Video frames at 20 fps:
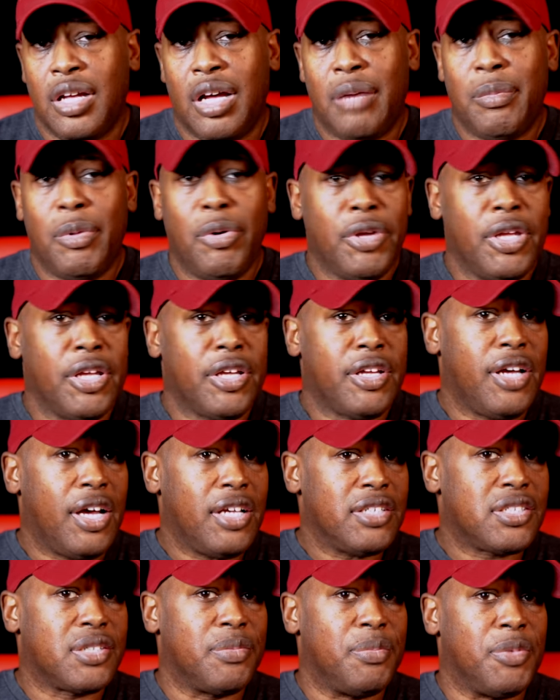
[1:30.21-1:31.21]
I'm going to get
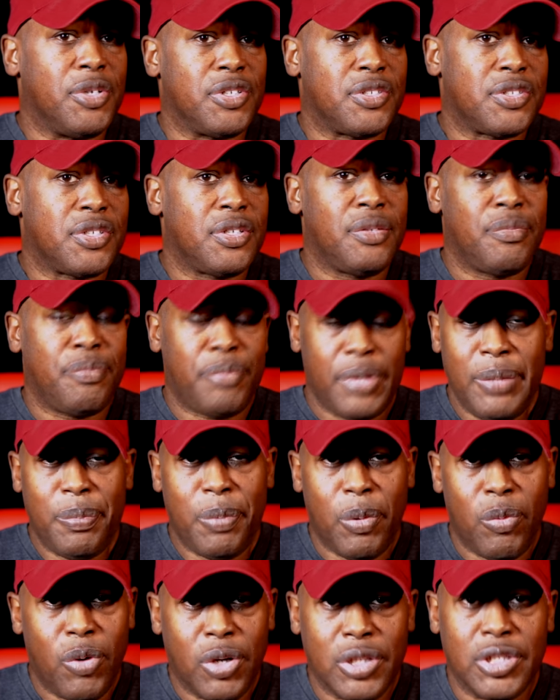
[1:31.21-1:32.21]
customers.
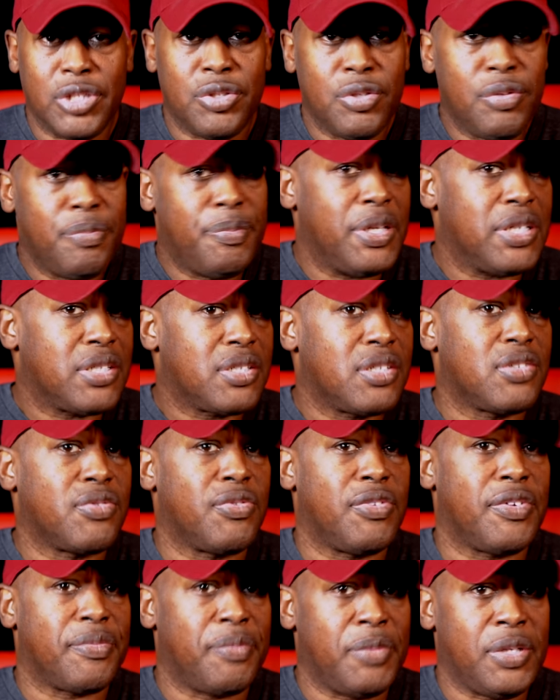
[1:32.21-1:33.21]
People want to do
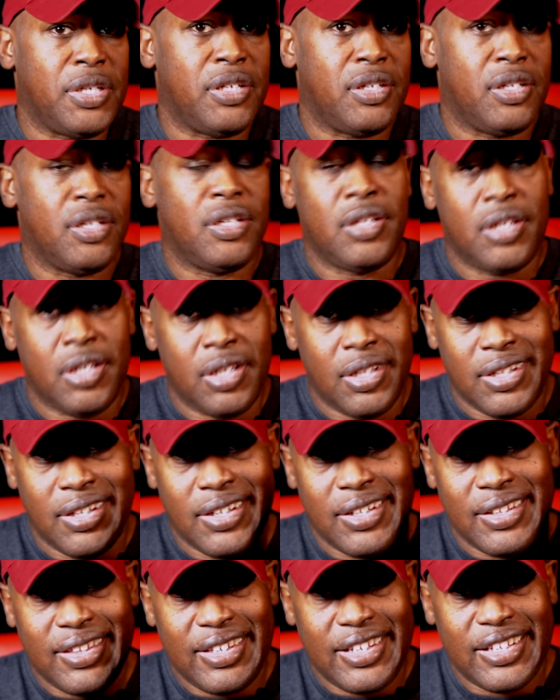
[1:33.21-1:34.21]
business with me.
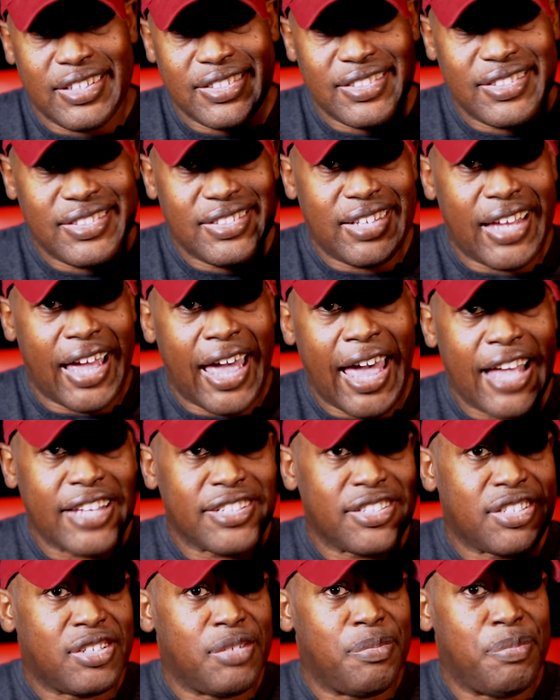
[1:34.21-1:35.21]
This
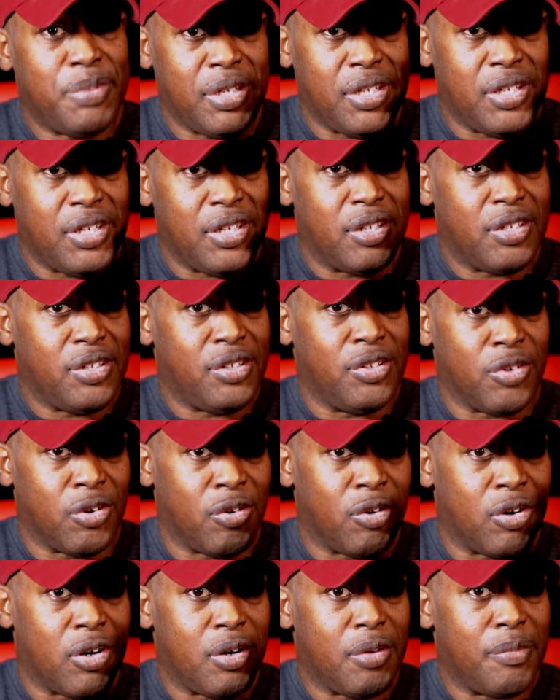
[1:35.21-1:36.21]
has to be
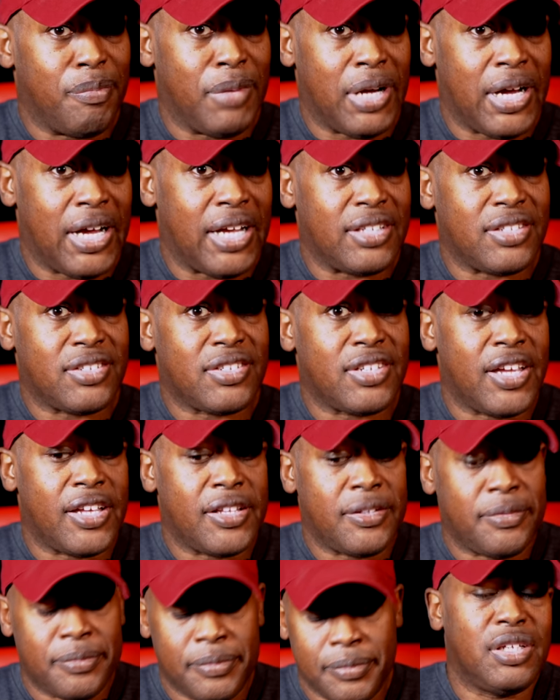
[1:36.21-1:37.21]
your mindset.
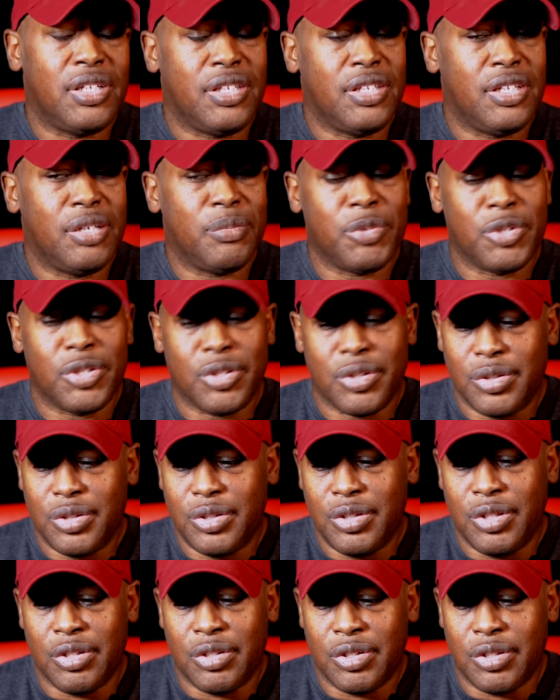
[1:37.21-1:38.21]

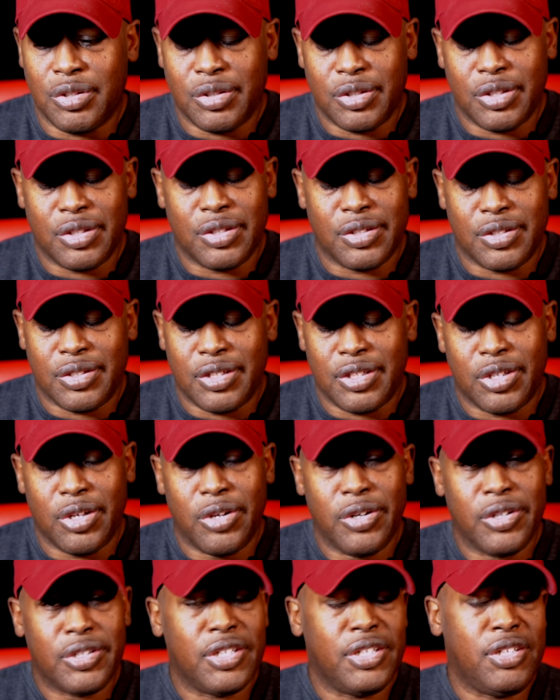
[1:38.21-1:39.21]
The
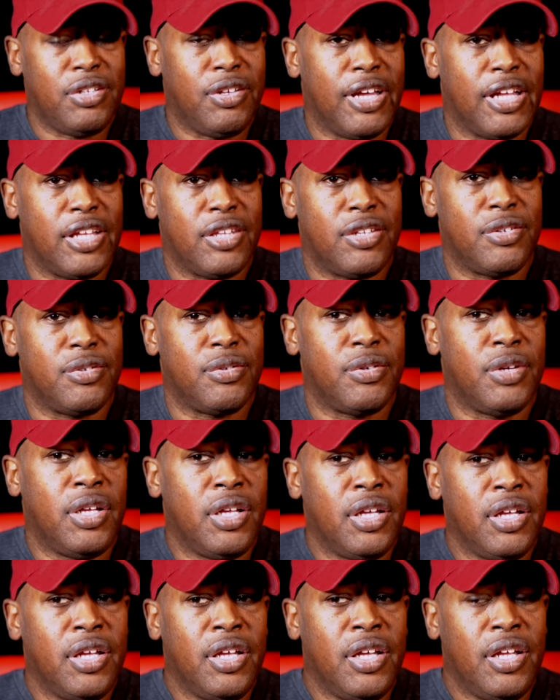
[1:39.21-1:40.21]
third thing you got to do
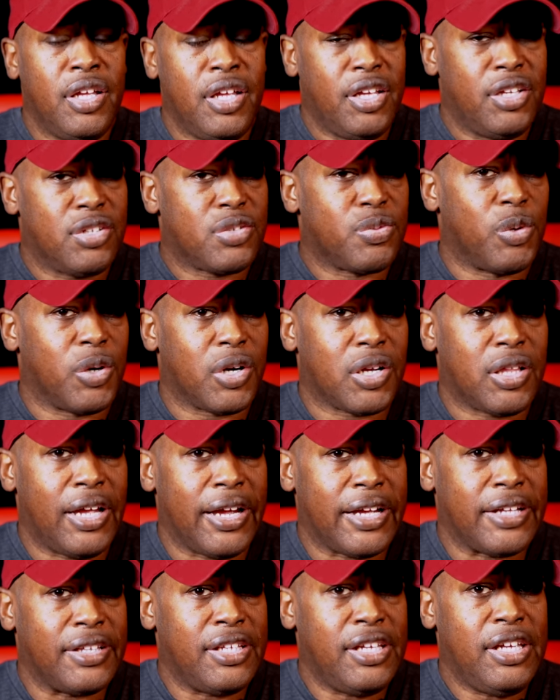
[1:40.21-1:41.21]
is work
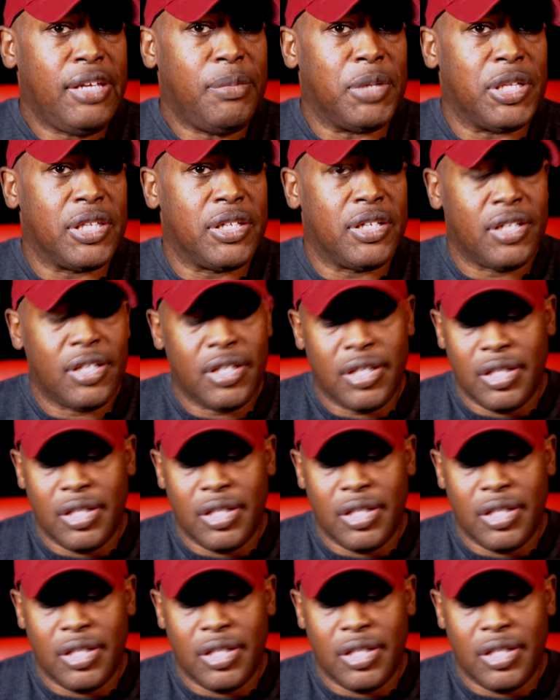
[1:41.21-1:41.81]
like a demon.